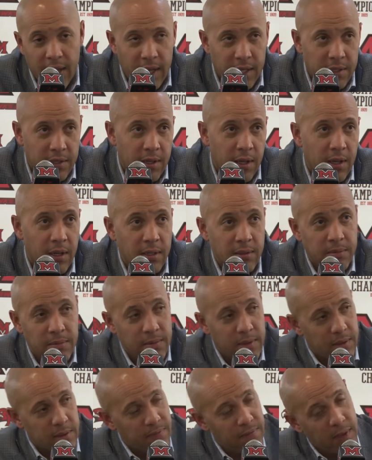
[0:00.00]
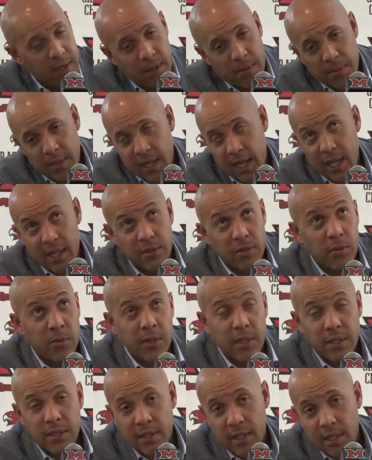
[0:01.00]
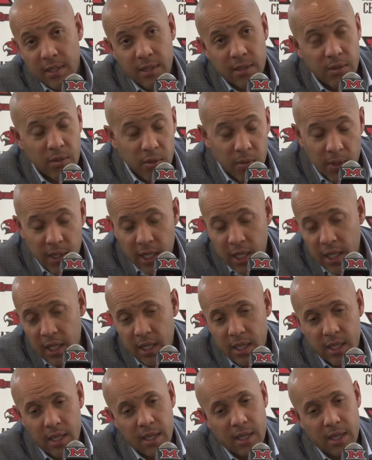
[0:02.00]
I saw film when he got 26 and 20.